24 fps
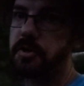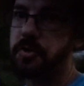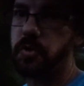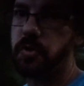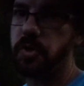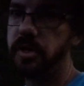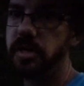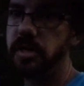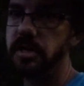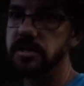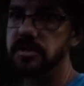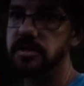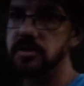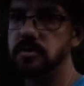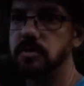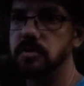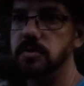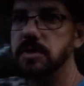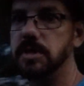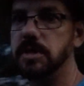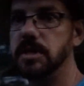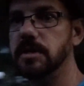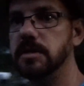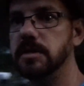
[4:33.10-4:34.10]
Australians and
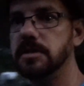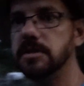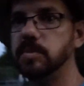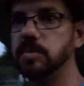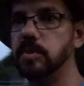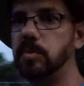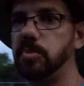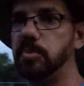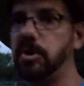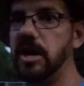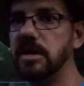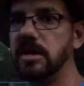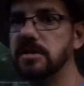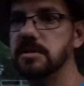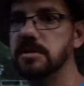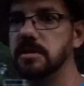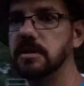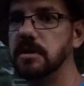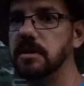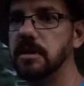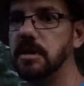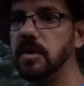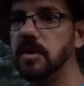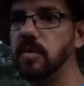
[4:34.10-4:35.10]
New Zealanders have been
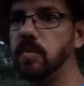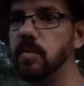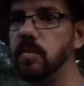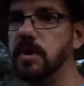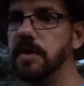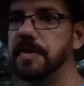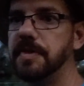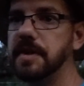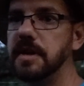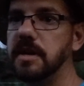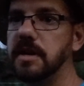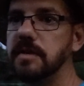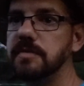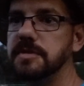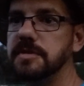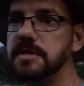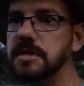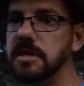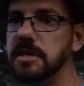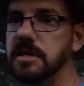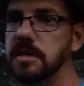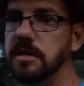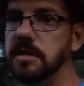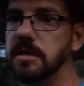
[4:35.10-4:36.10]
practicing, and what they have
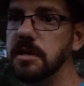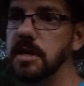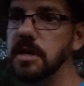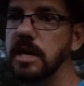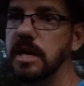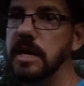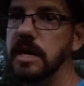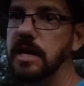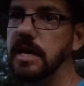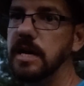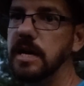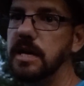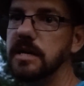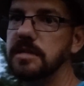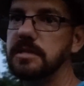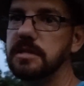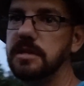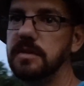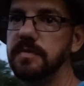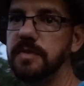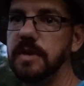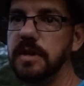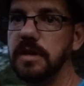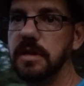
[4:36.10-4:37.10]
seen, is
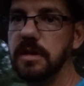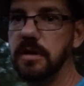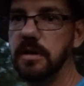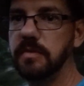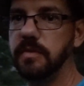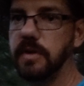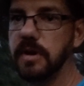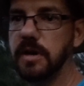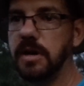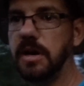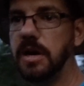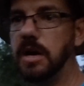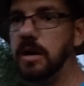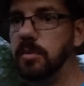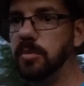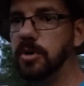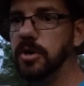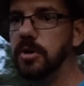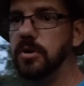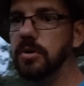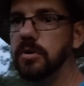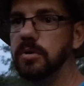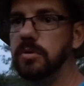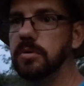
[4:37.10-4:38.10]
that if they give a
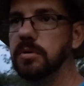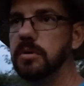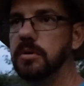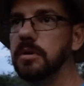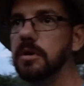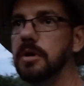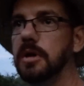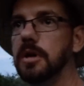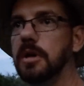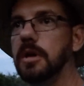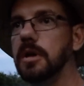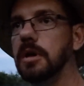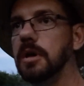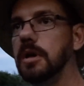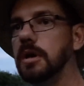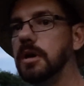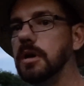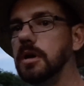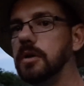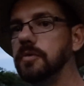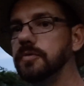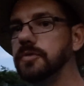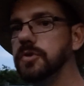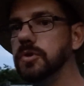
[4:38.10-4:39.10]
combo
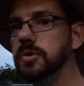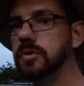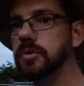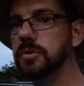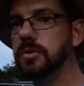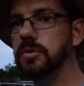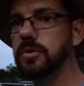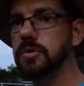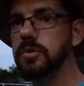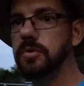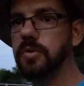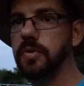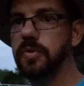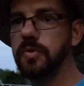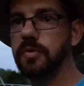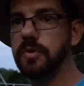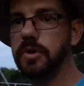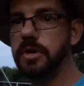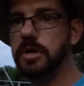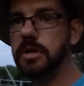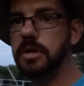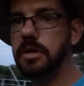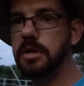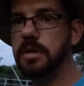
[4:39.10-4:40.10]
of 2,
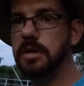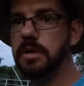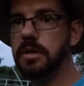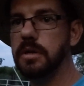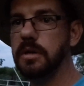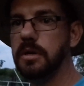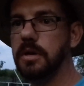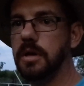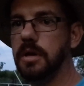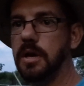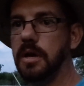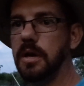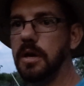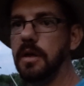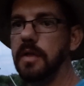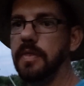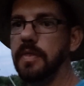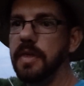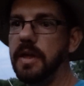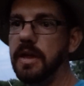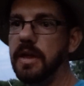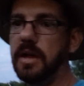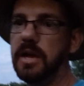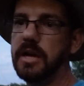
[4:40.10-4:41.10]
3,
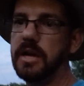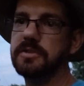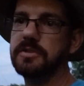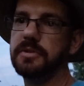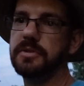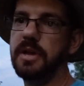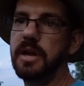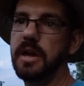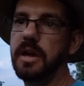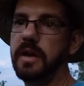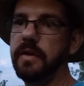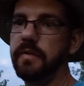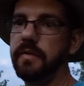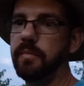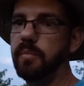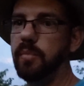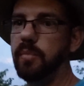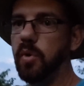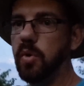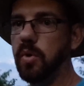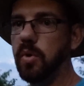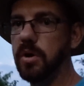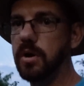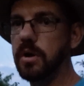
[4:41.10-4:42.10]
they actually have
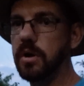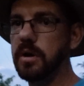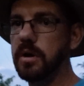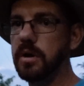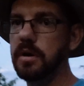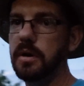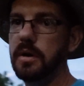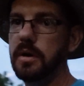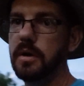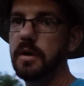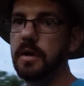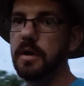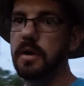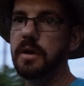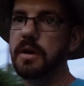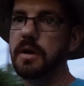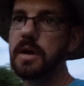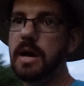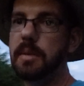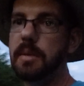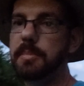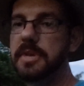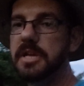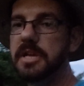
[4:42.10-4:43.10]
more
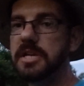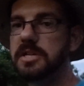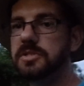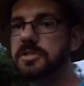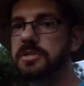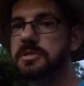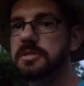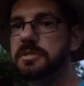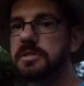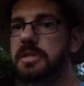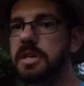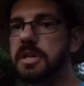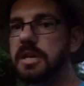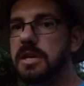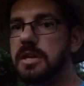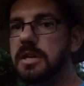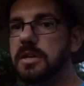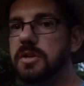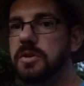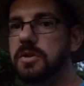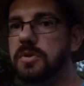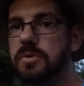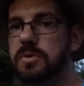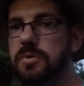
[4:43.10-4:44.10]
combinations that they
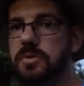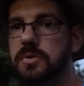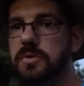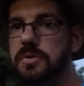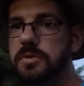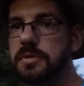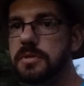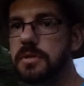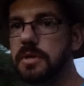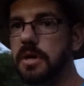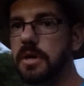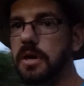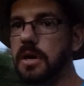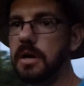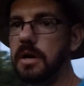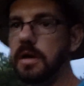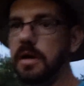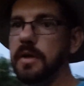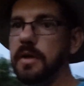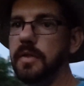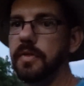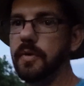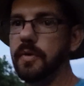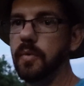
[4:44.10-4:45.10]
can use
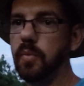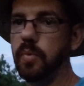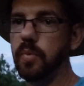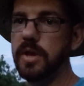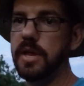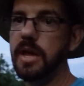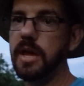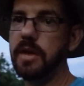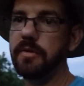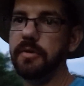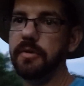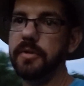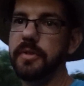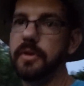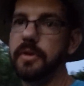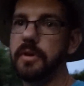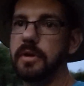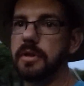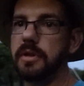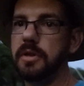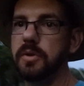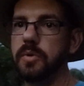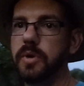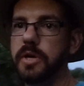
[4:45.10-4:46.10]
than we have on
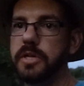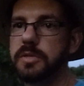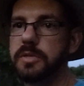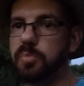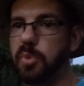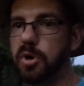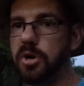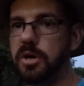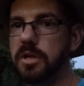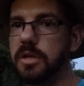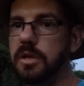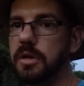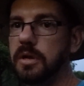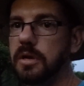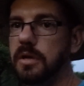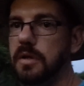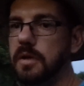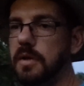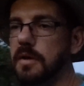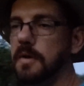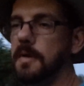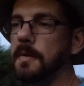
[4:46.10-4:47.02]
the US market.